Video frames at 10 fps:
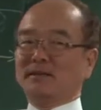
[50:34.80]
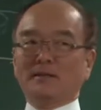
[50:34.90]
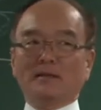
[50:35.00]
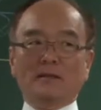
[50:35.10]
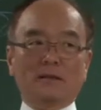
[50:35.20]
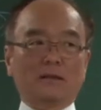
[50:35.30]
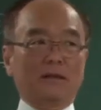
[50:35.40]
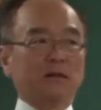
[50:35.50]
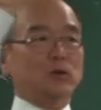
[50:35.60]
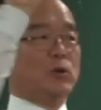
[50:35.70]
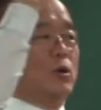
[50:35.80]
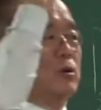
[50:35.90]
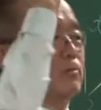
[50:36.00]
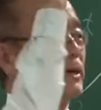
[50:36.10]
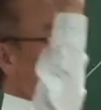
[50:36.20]
in crude
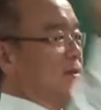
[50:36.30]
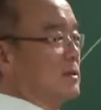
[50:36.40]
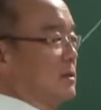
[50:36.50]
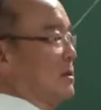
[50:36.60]
oil price,